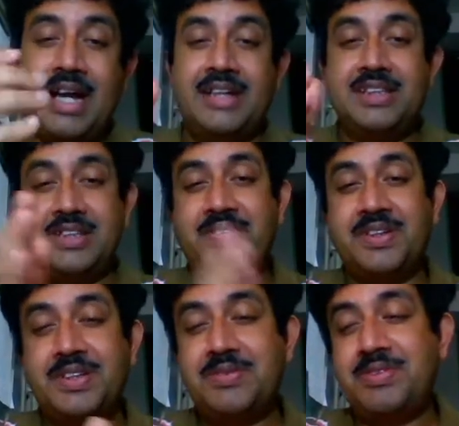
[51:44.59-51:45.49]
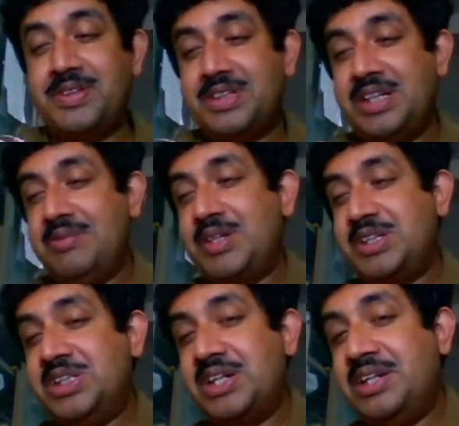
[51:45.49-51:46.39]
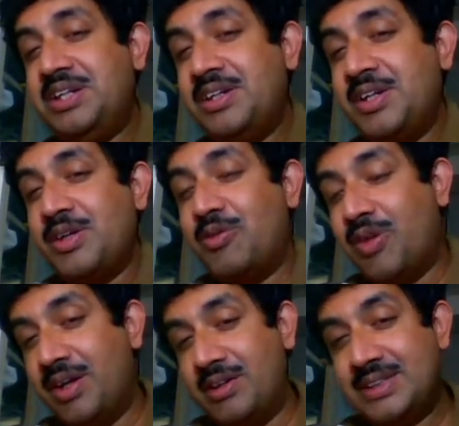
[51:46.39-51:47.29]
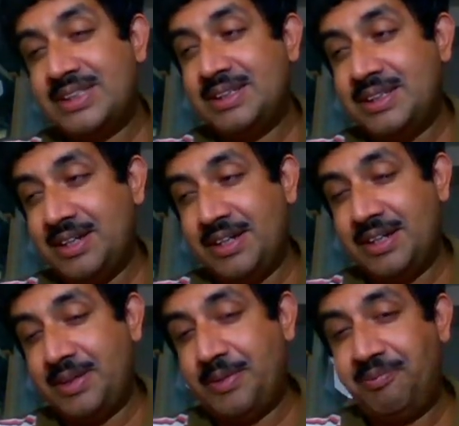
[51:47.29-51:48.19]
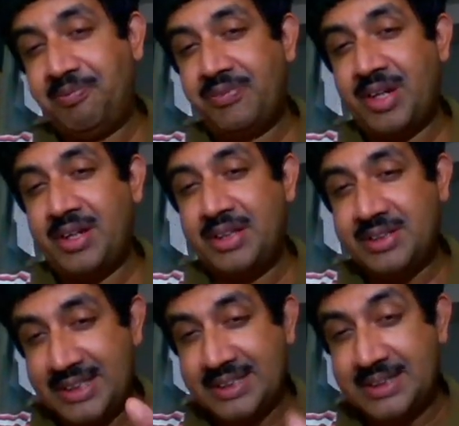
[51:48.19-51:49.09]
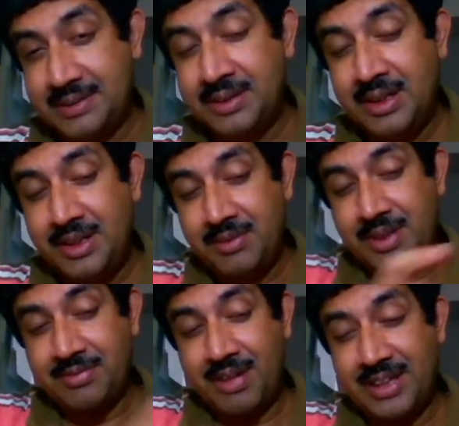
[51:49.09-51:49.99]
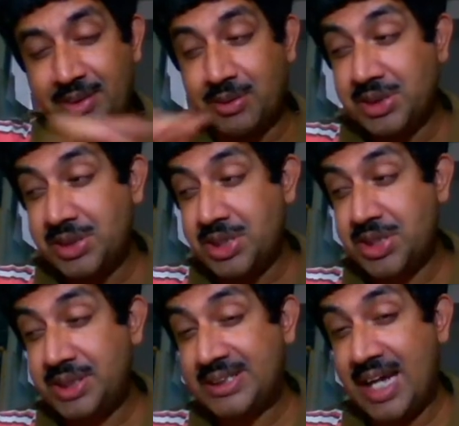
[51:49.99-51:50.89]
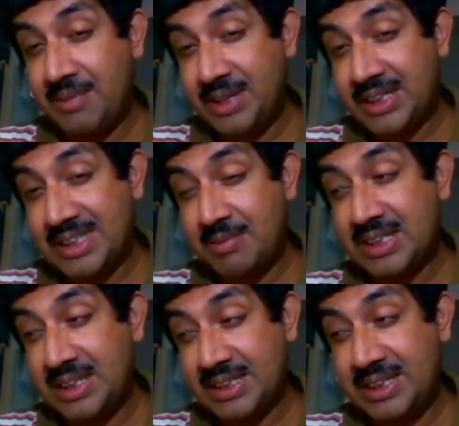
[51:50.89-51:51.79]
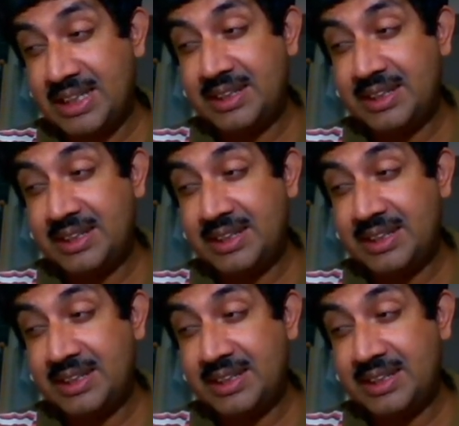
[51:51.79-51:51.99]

and different imaginary worlds in tensor, you can find the condensation is happening simultaneously.